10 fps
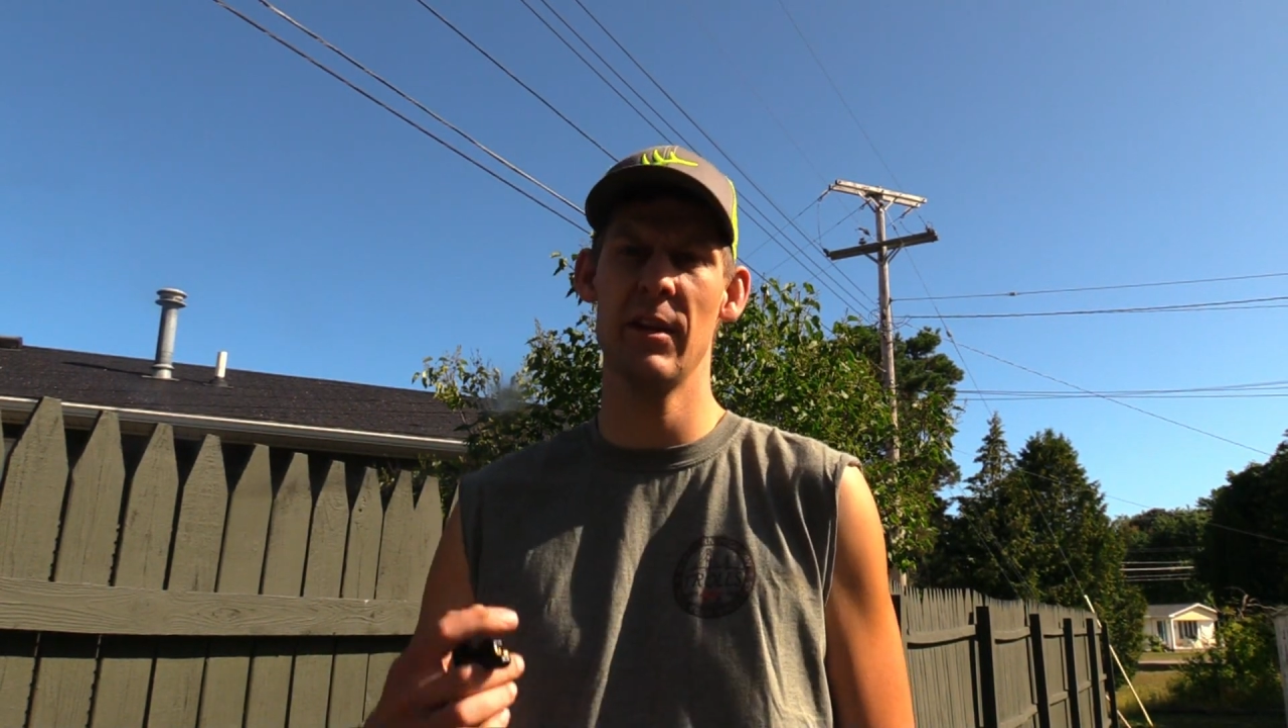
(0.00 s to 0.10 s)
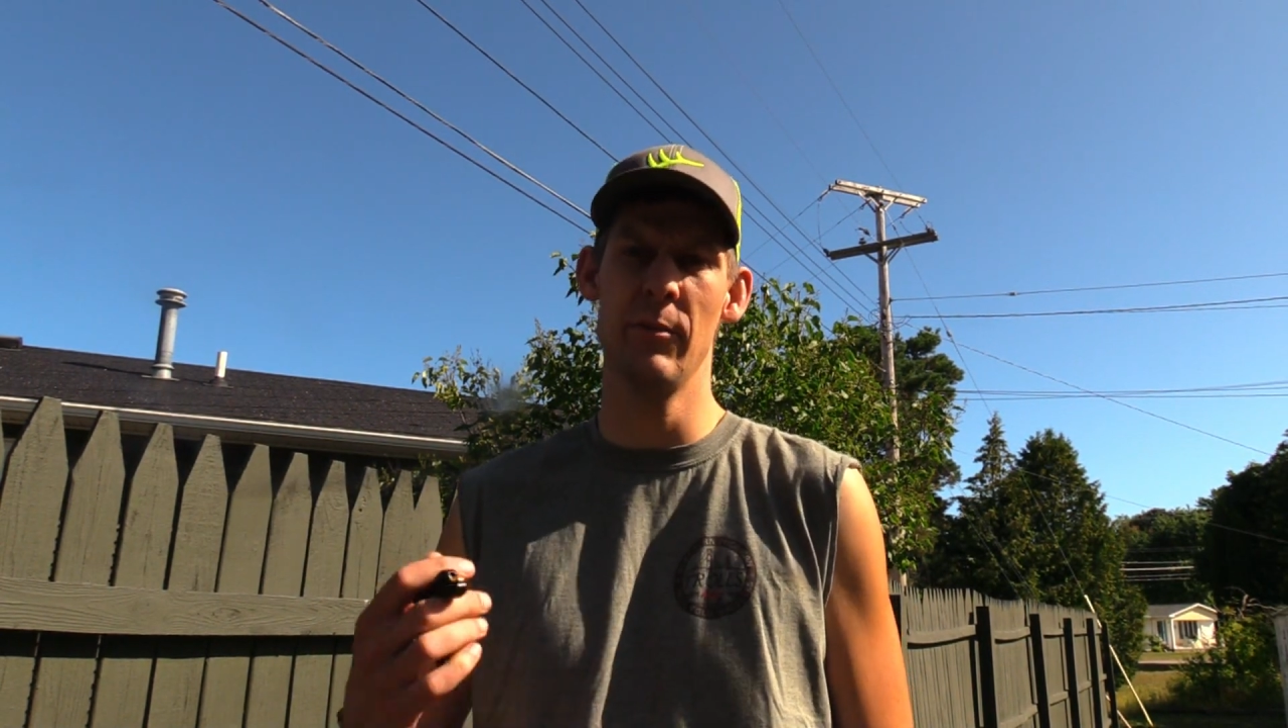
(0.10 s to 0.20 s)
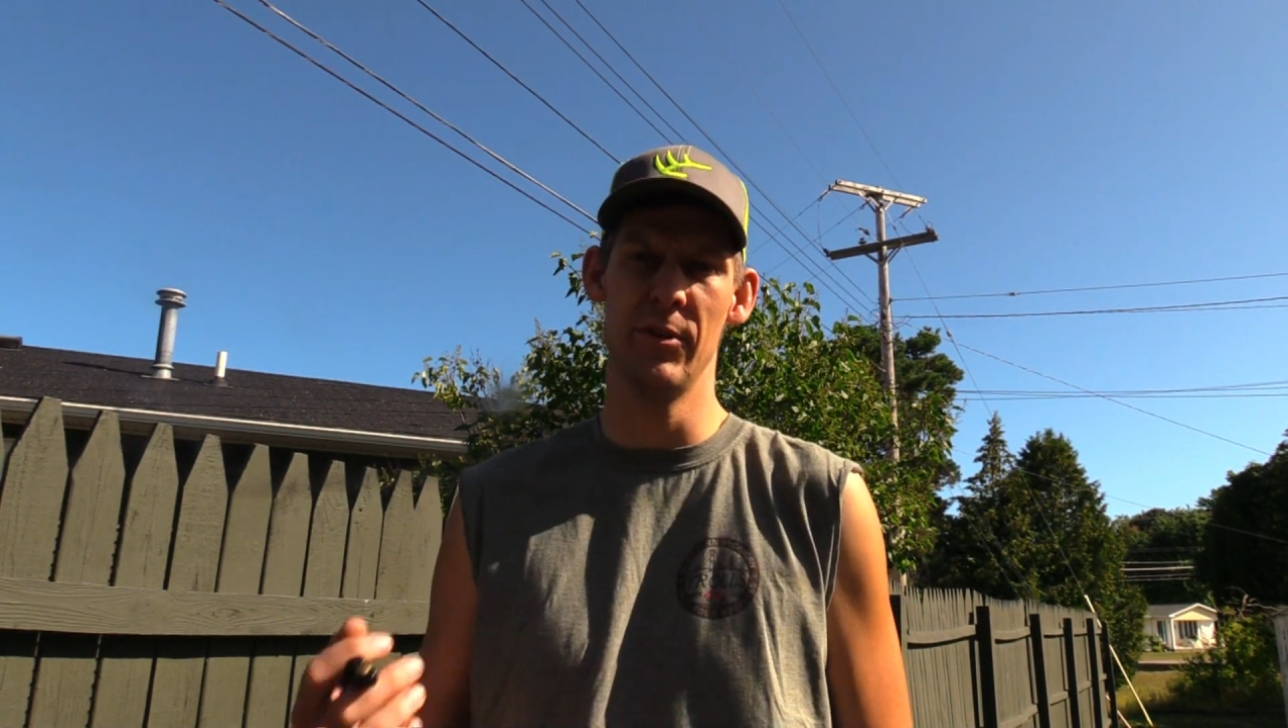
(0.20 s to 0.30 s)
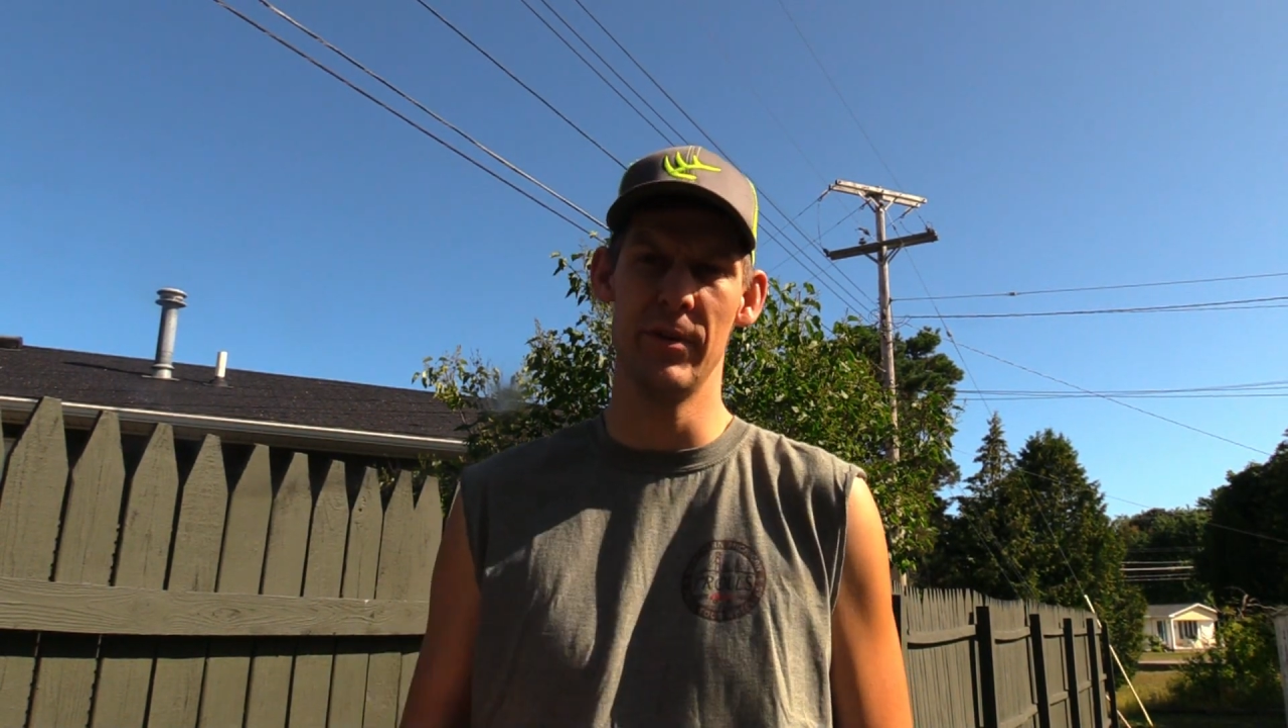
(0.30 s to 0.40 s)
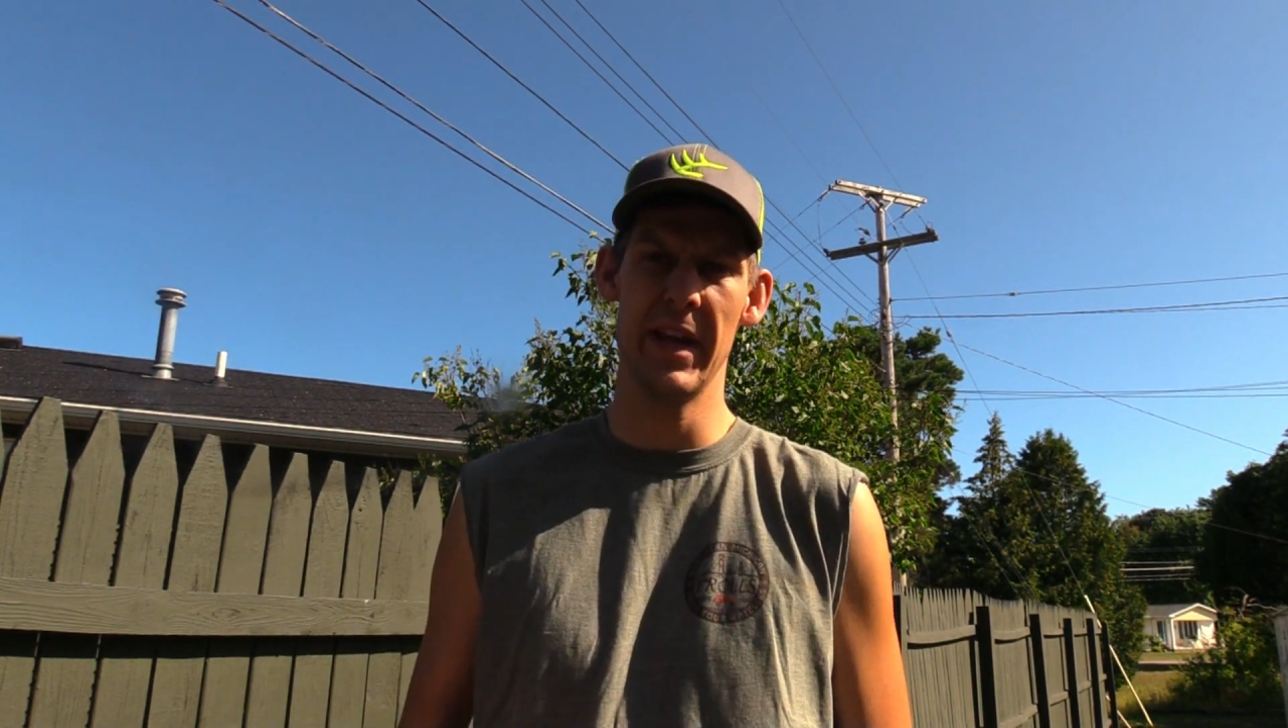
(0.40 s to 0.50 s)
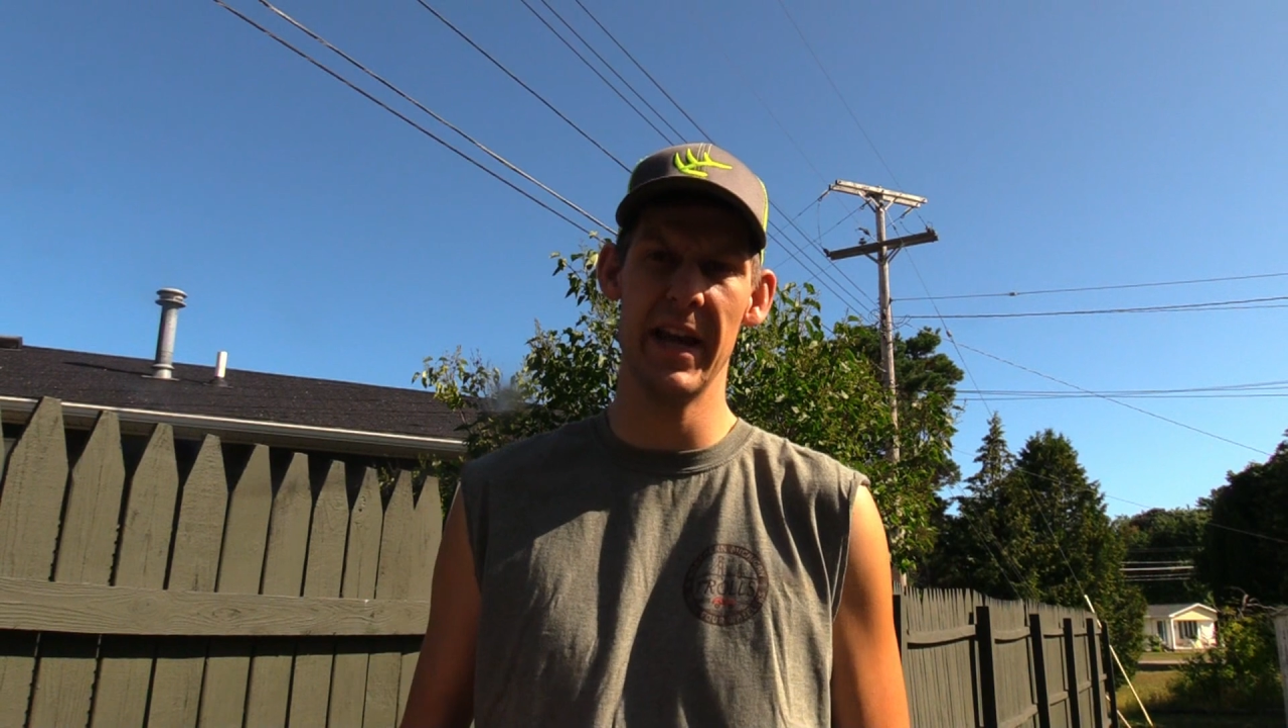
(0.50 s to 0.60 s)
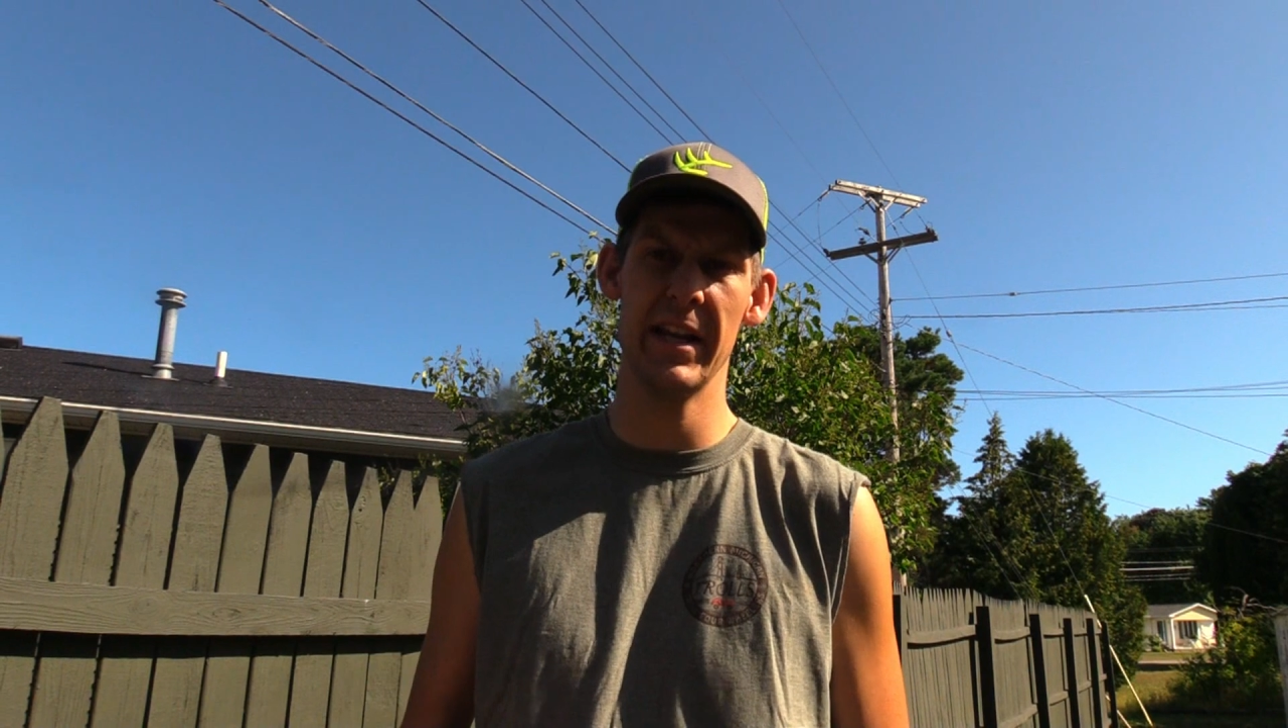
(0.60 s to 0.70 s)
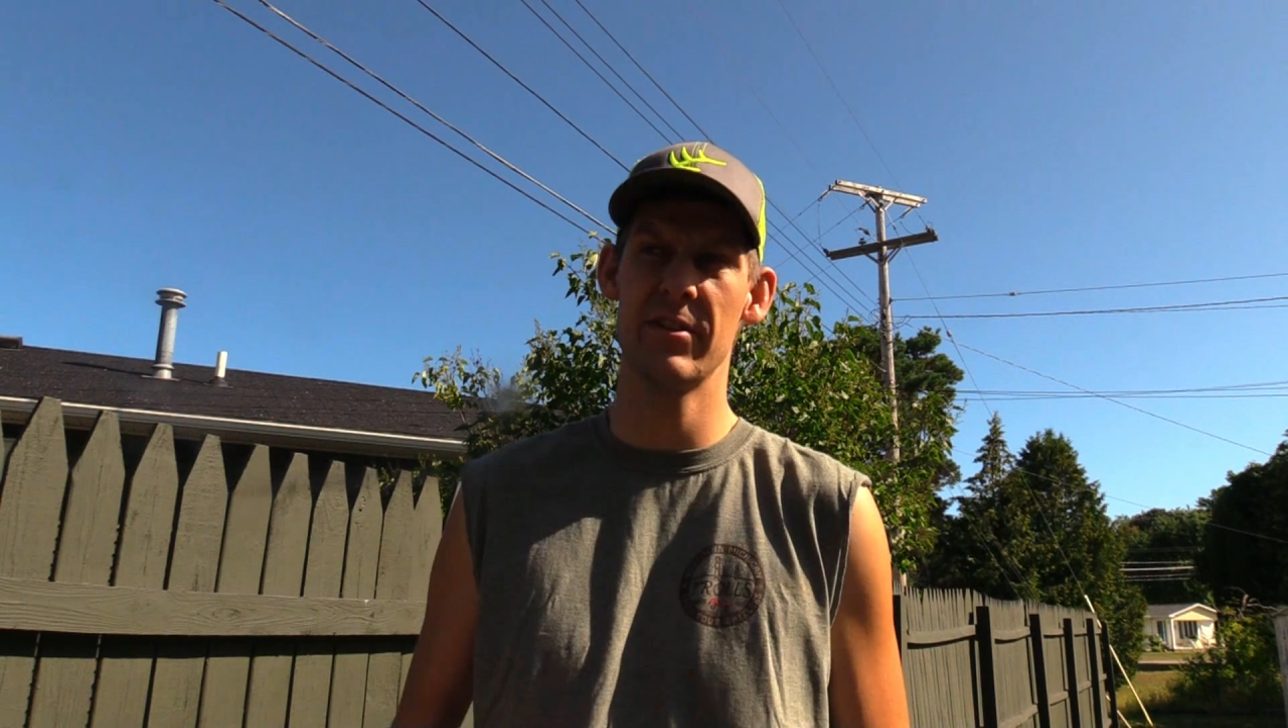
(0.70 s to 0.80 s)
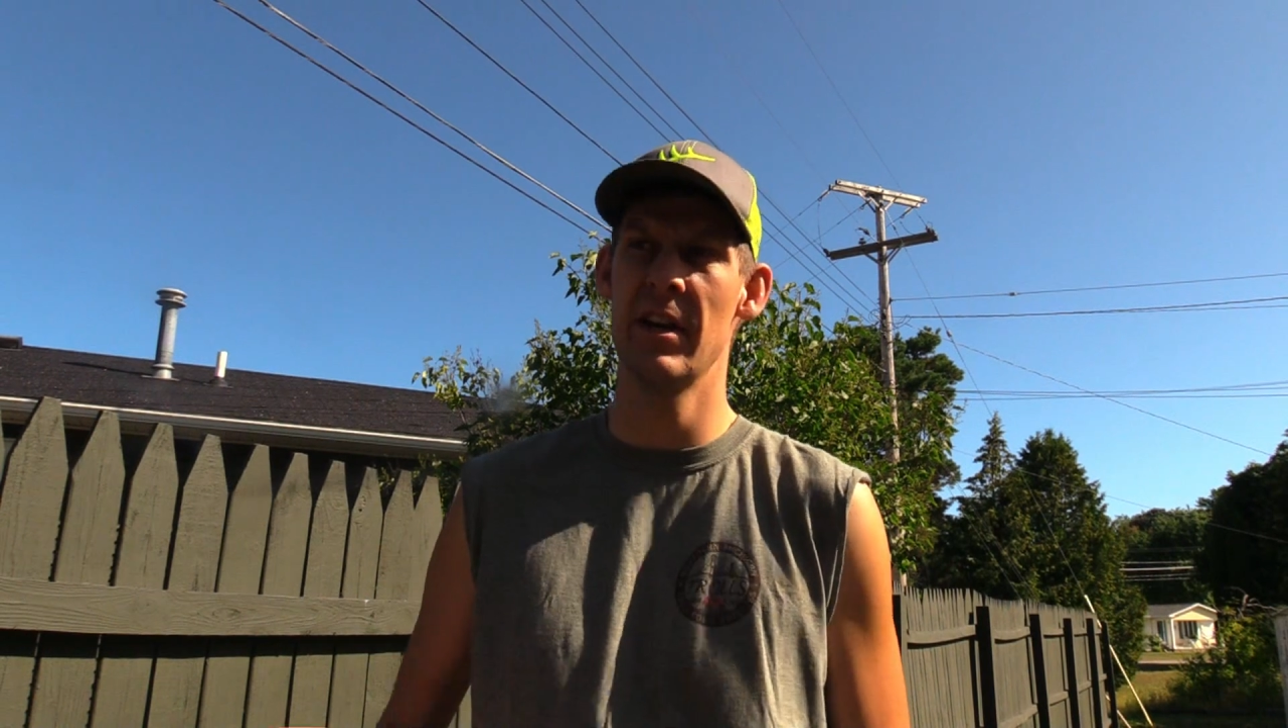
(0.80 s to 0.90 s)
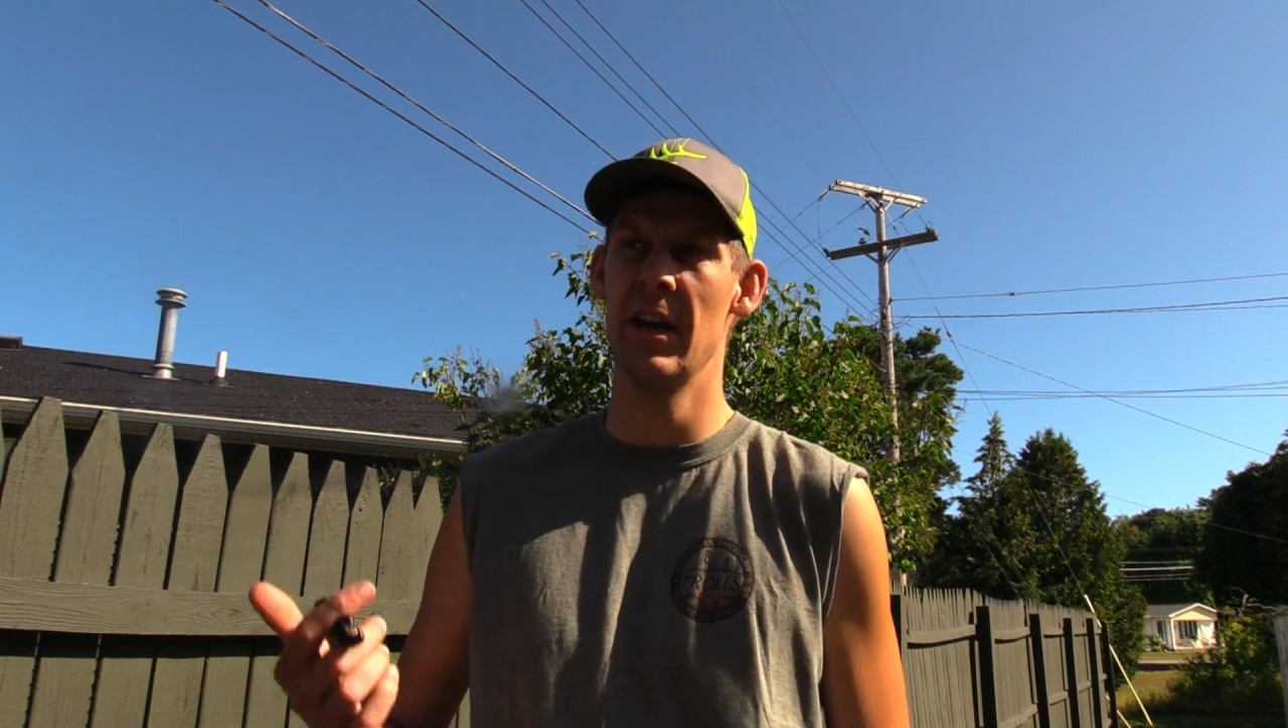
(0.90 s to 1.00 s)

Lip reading: when you get it,